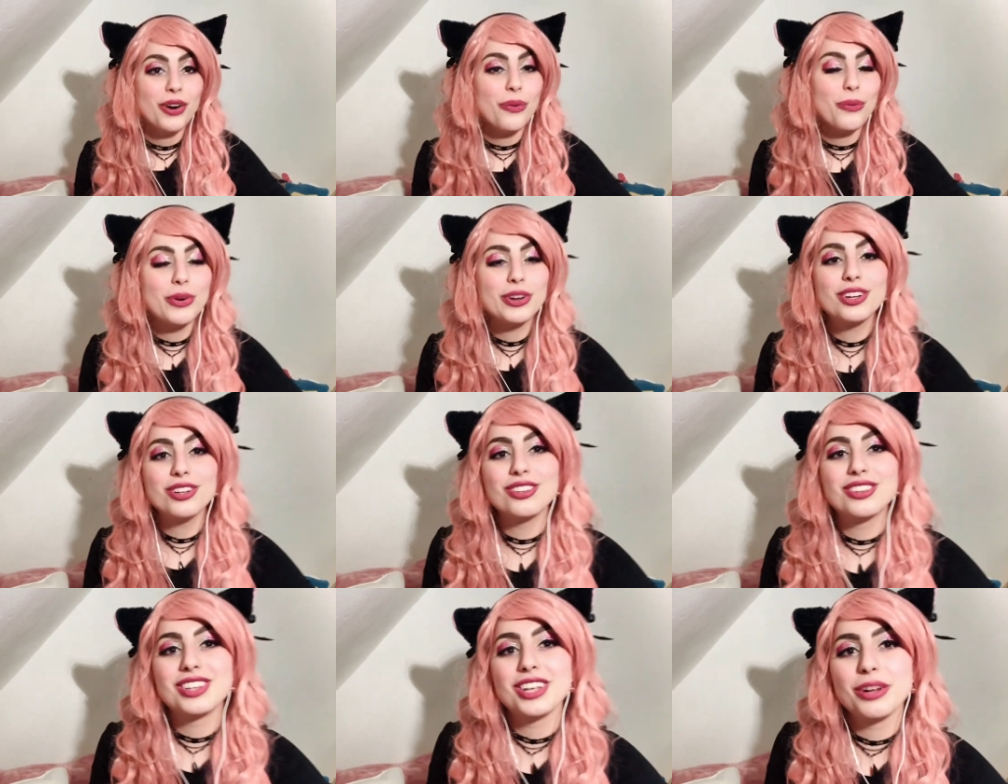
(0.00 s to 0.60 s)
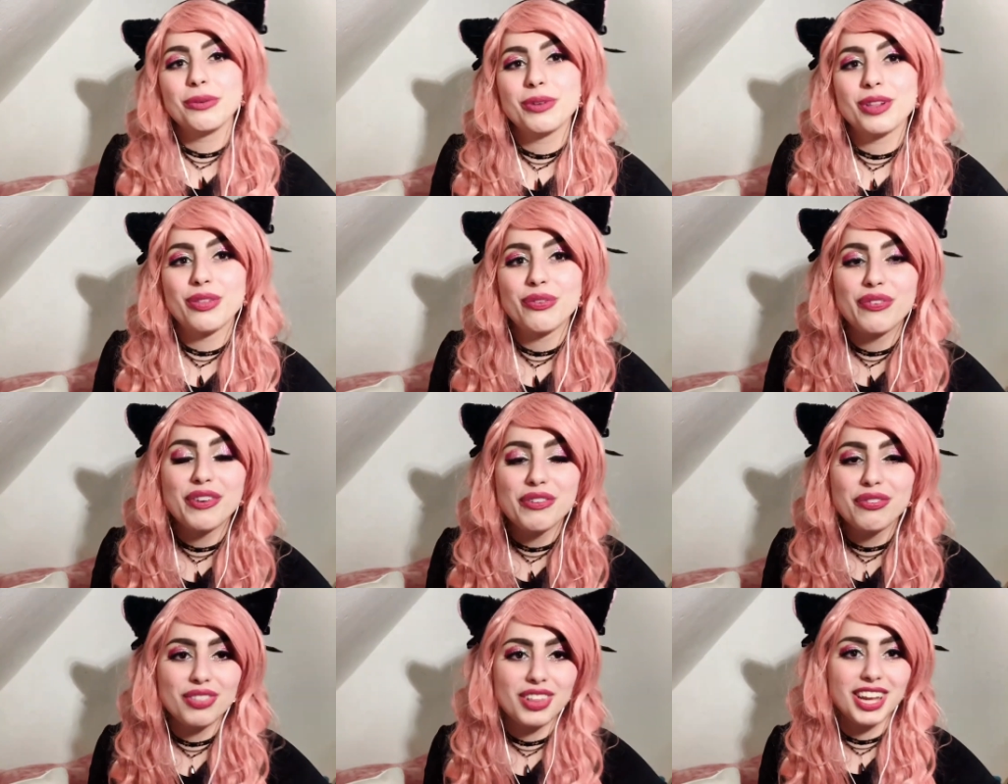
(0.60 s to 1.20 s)
would you still with
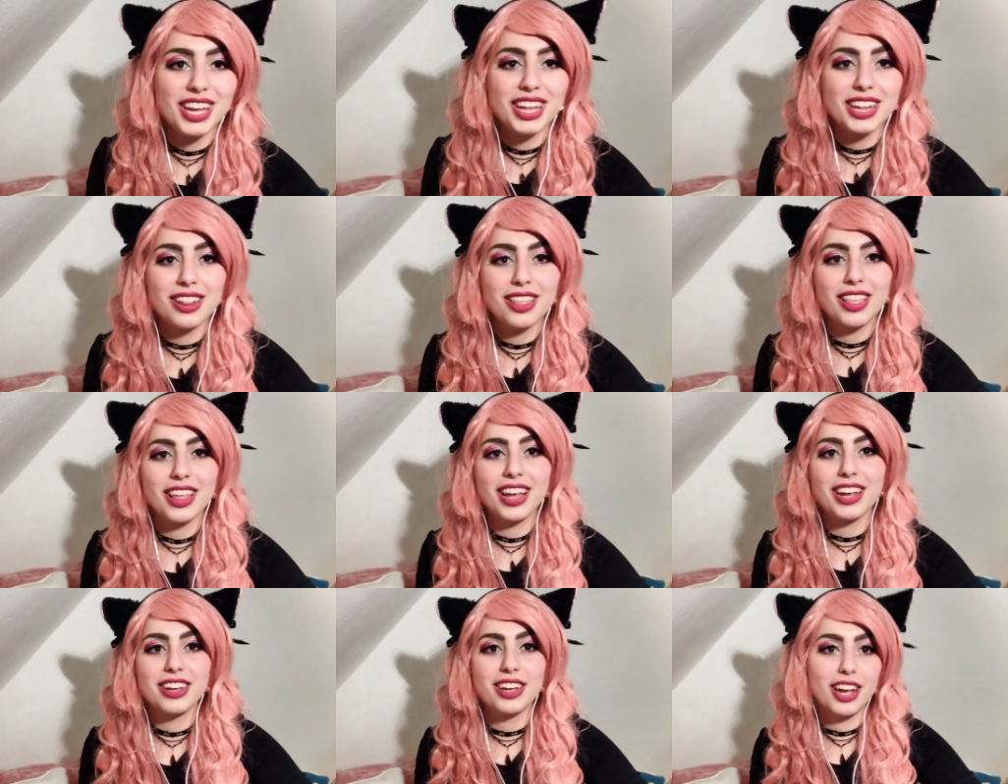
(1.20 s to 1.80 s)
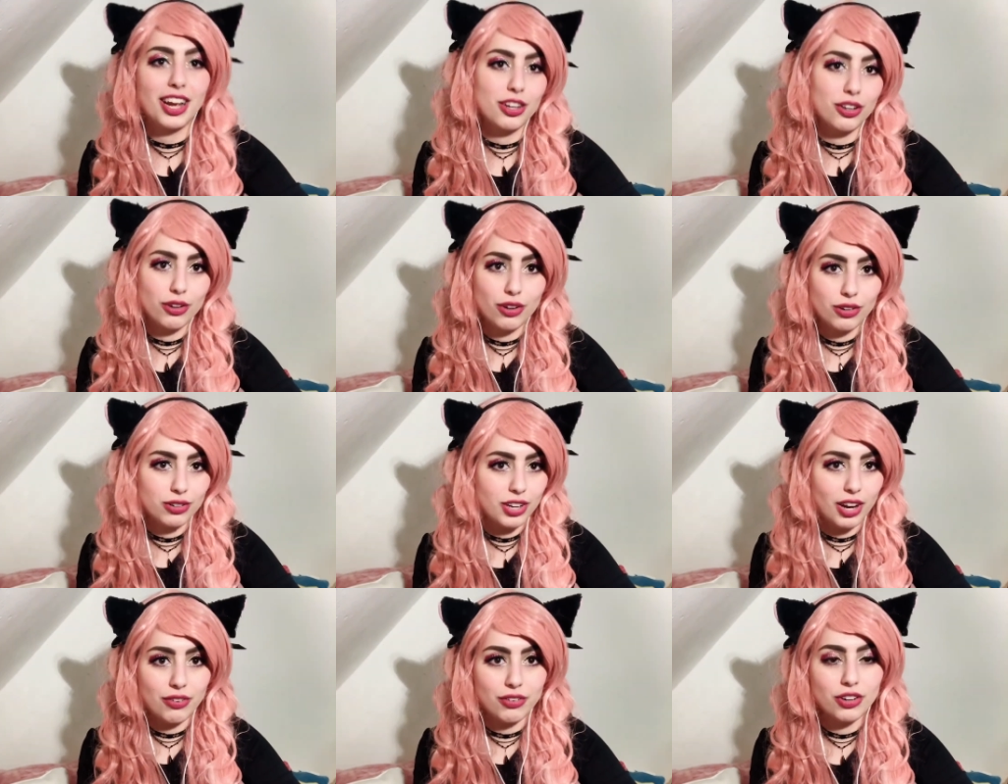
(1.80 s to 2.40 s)
15 think, yeah, you're
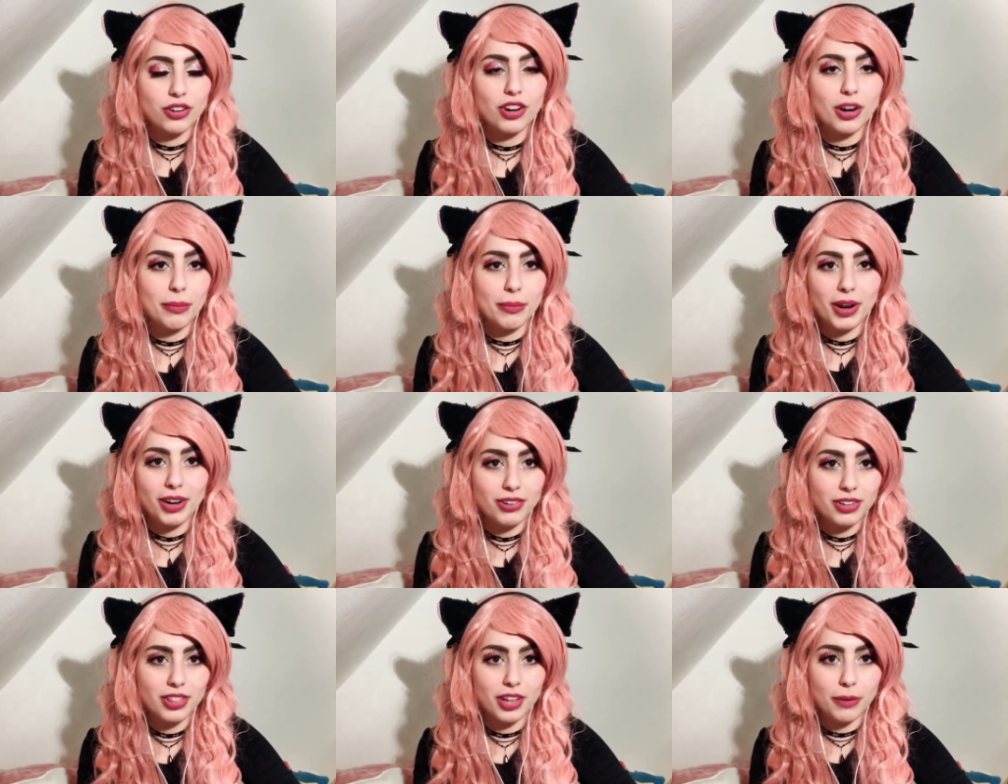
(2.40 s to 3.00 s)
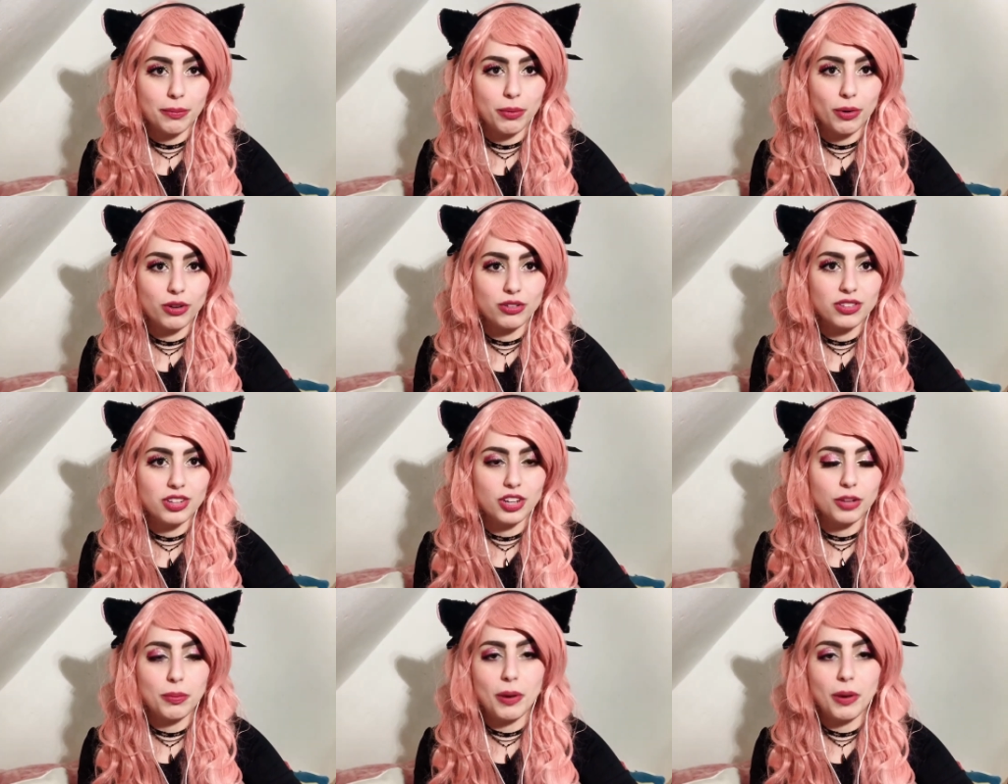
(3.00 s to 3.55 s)
definitely gonna marry that person,